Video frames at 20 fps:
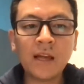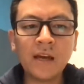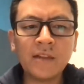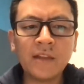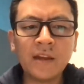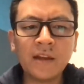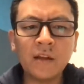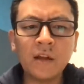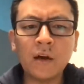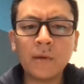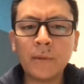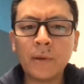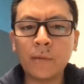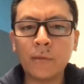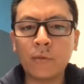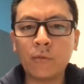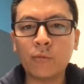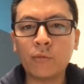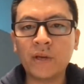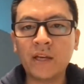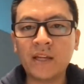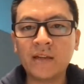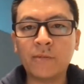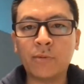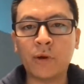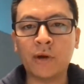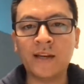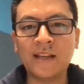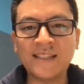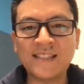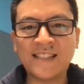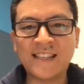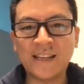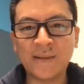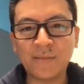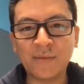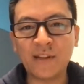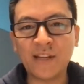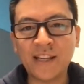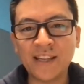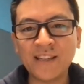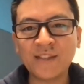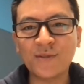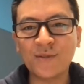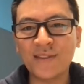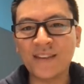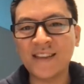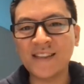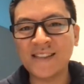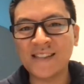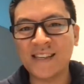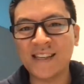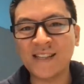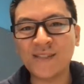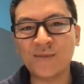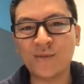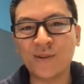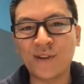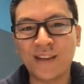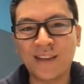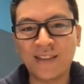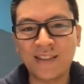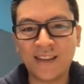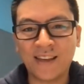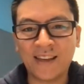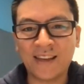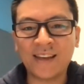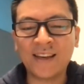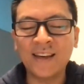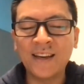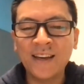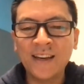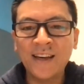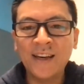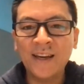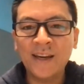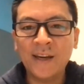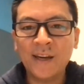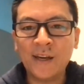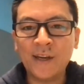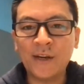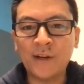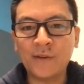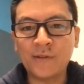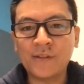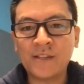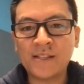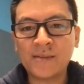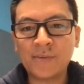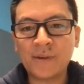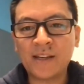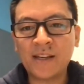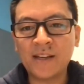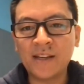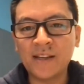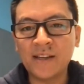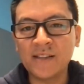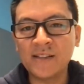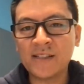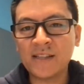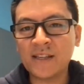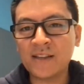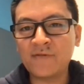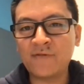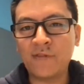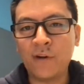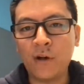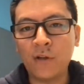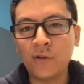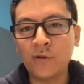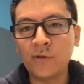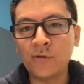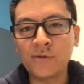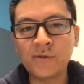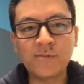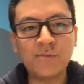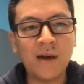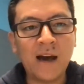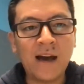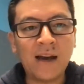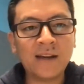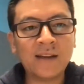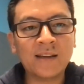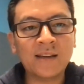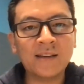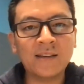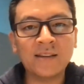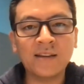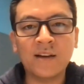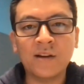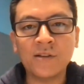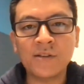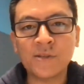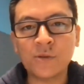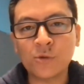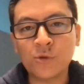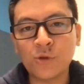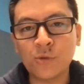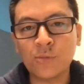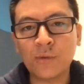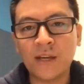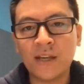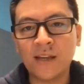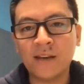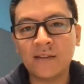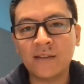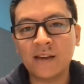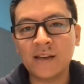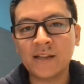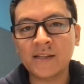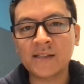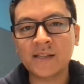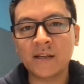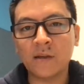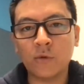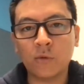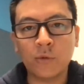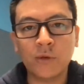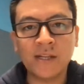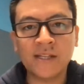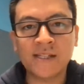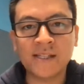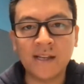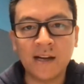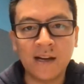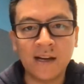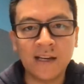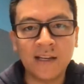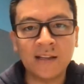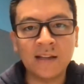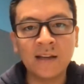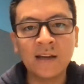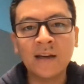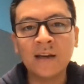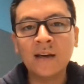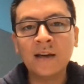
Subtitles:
I think a lot of people read pretty deeply into these things where they think, just because he follows back on social media that he's going to resign.